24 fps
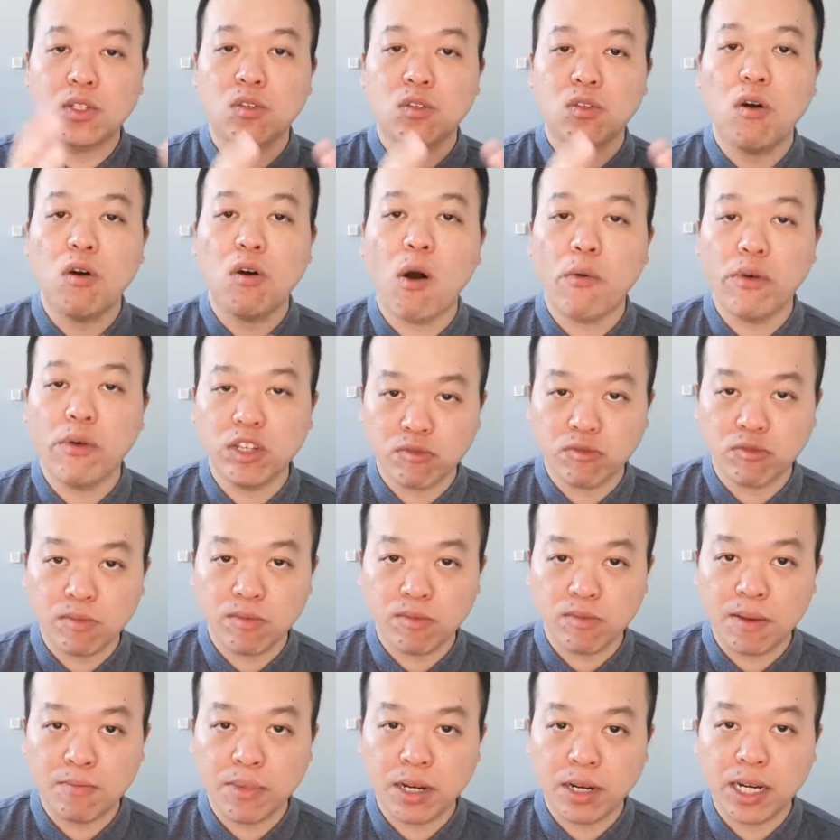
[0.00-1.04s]
So always
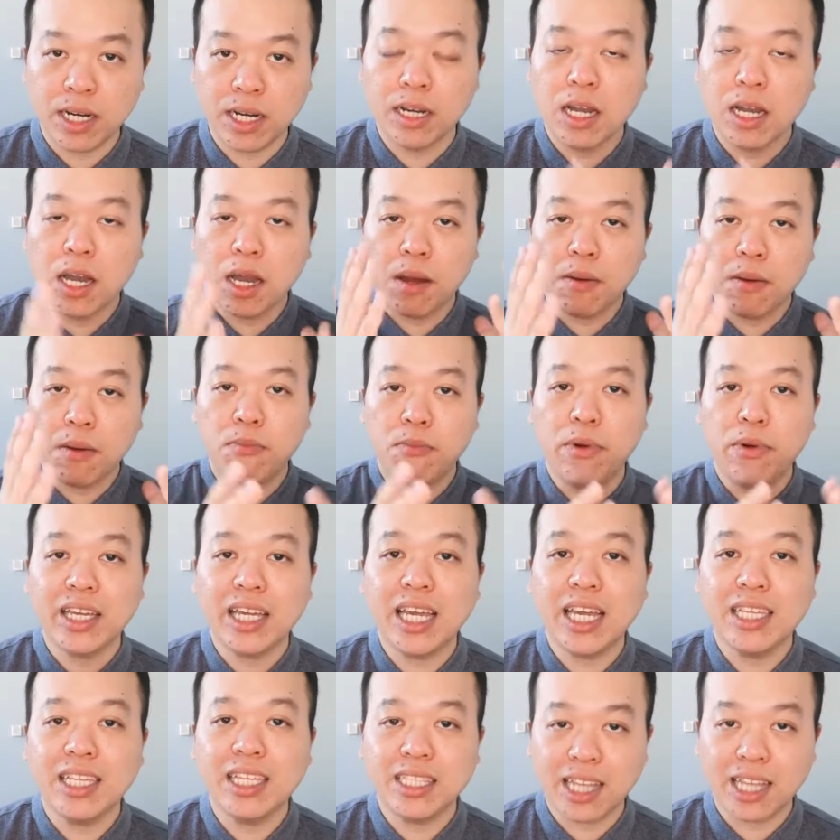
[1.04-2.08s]
remember,
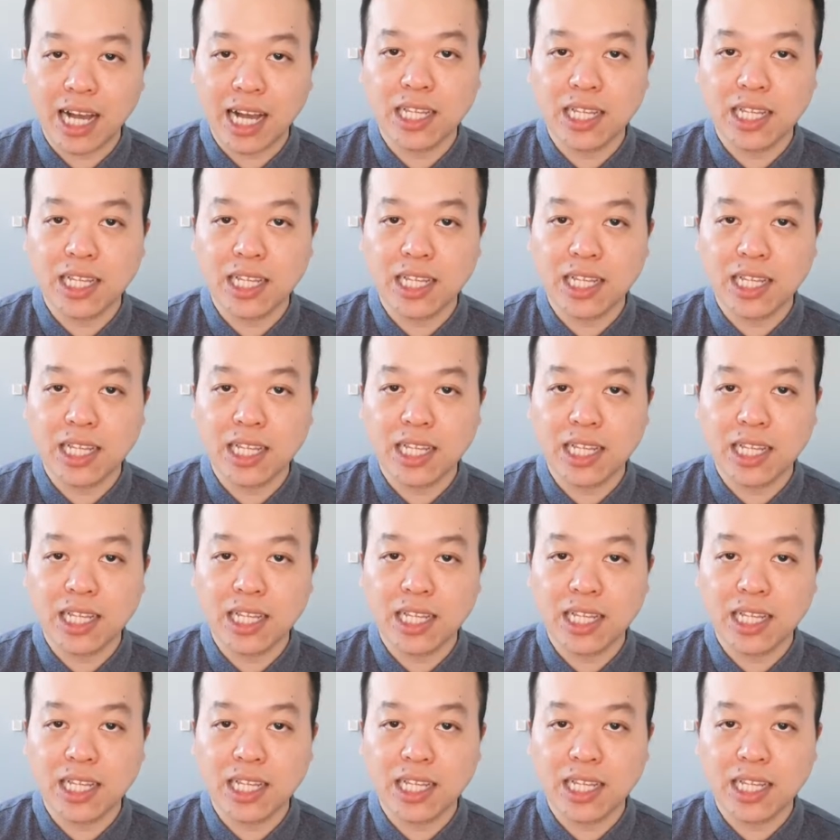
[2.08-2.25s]
bring in